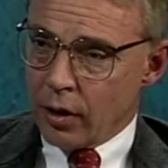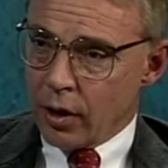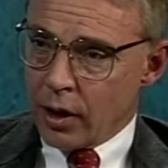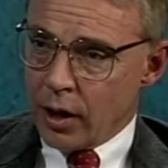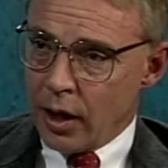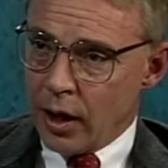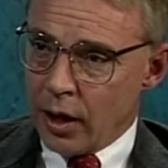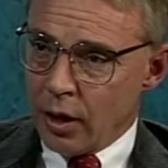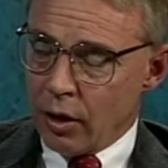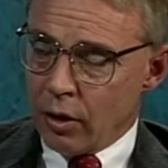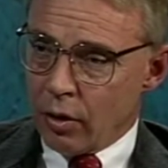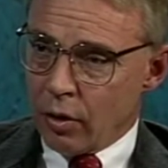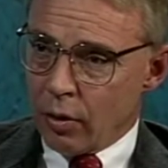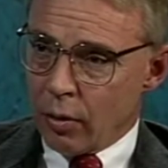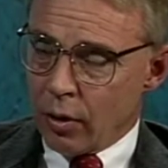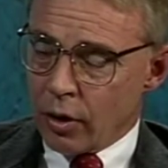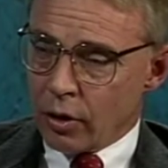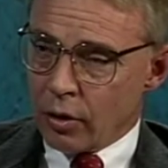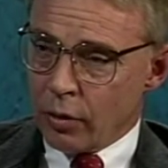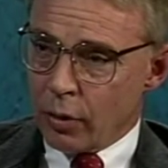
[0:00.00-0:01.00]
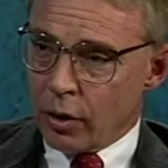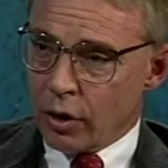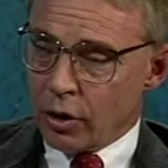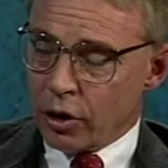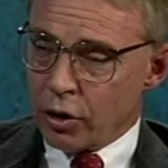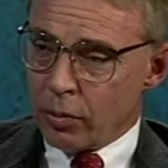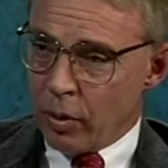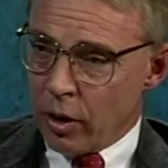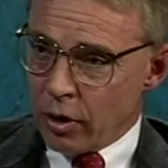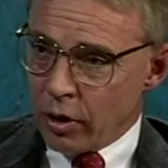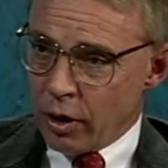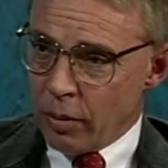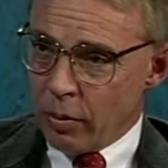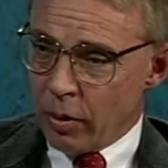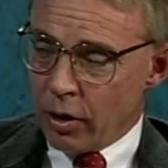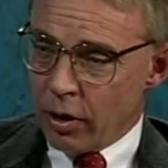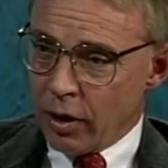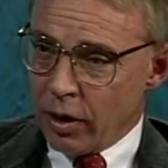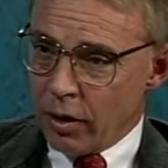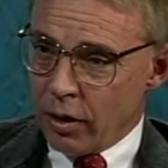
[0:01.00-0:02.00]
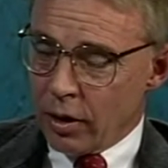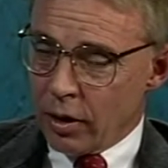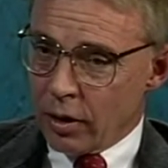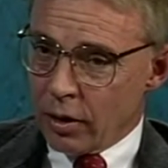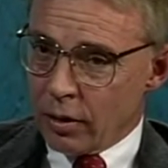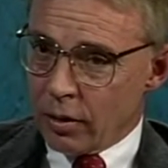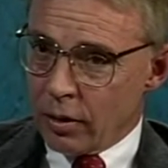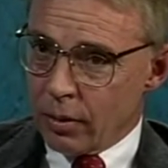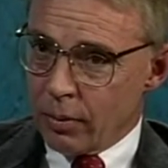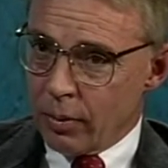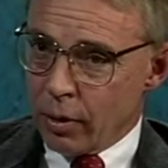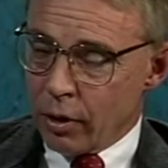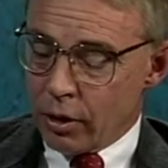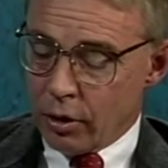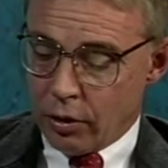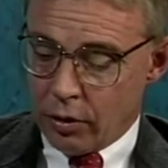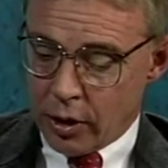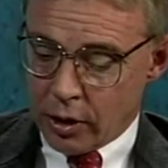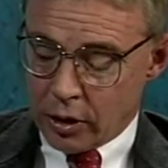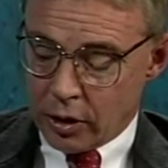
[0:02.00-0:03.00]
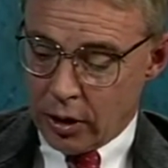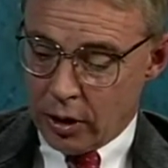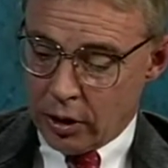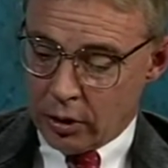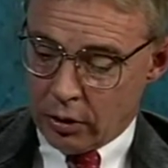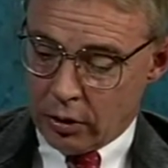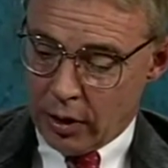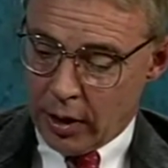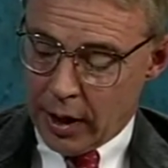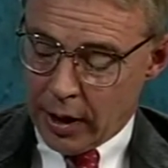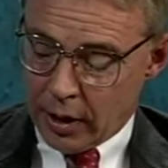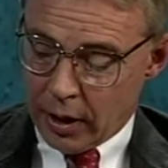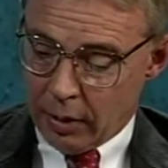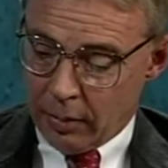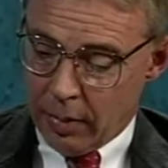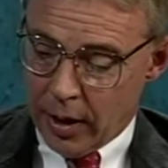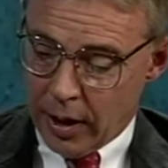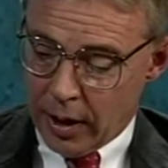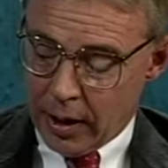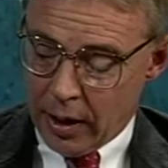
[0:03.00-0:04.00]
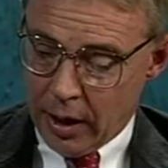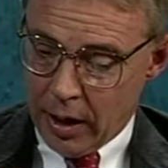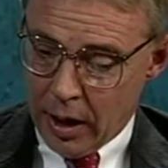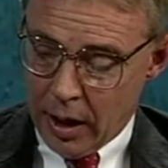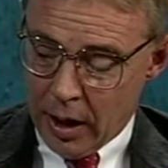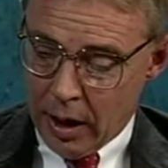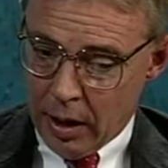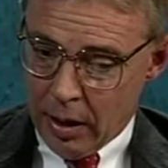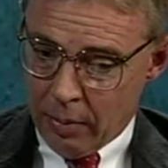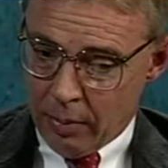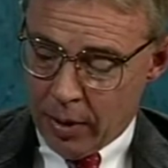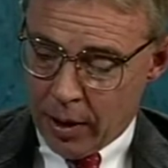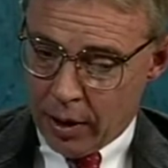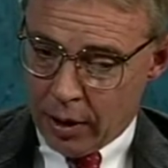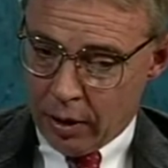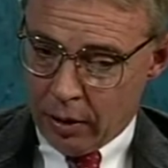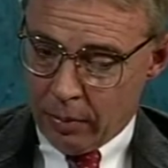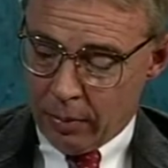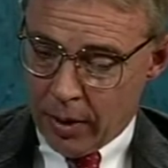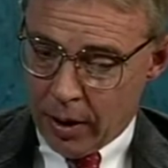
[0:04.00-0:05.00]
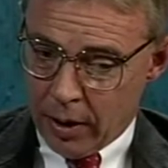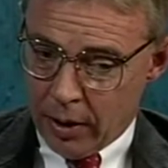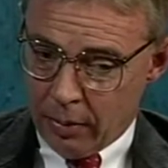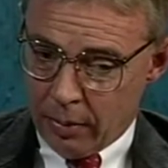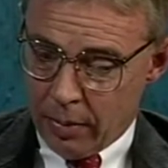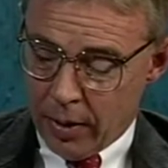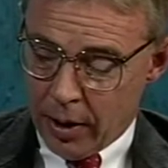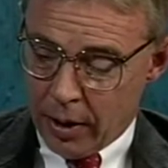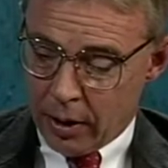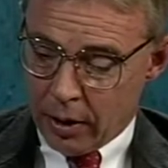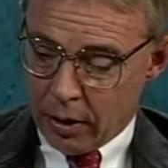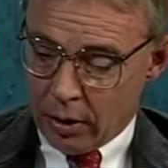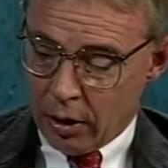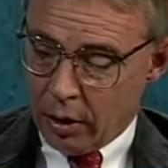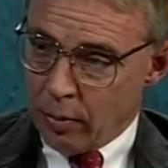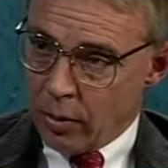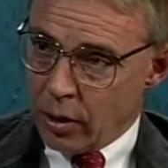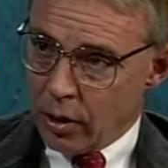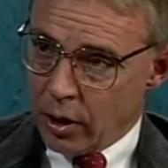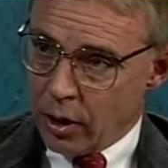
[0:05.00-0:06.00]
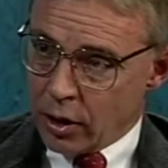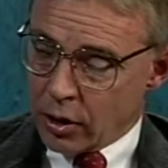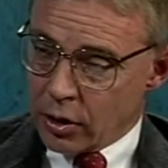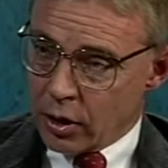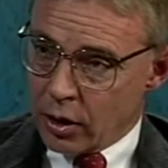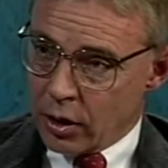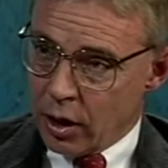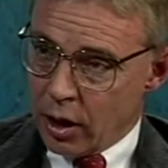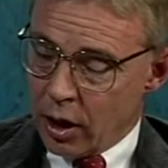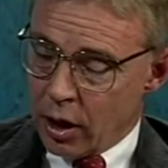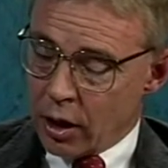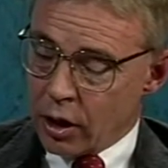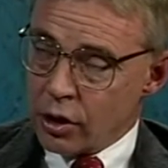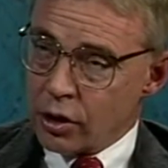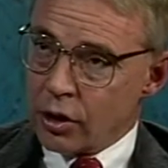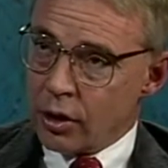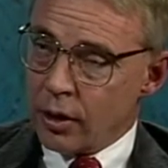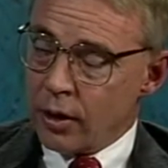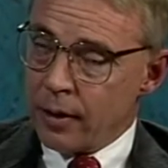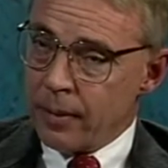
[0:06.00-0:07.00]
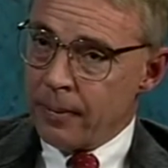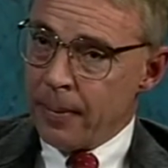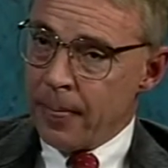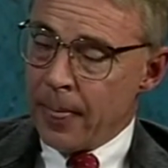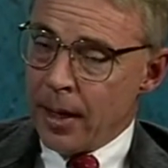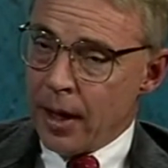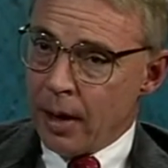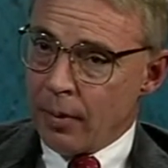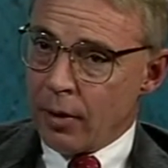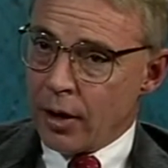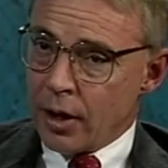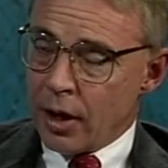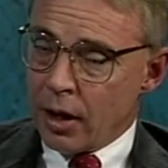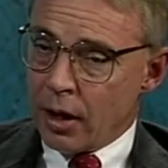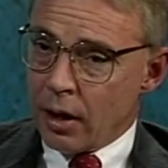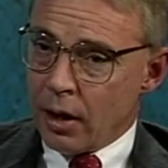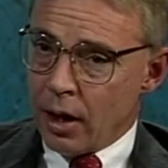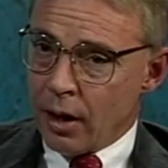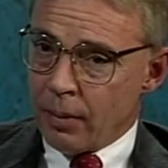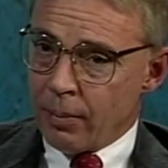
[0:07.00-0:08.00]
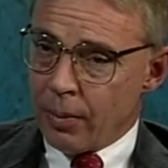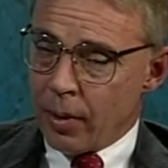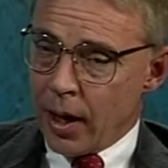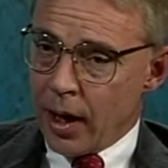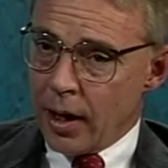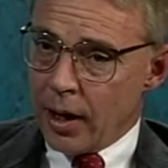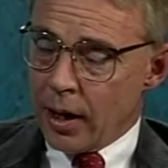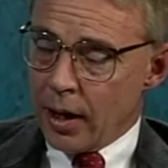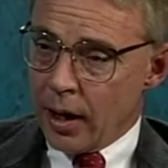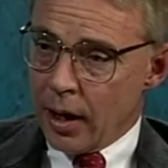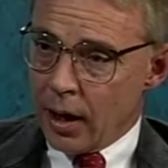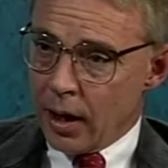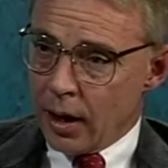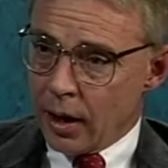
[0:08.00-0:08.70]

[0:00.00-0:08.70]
And again, you know, we're, we're a small community. The, the board of trustees are elected by the by the by the, by the community at large, and and we take a lot of pride in that.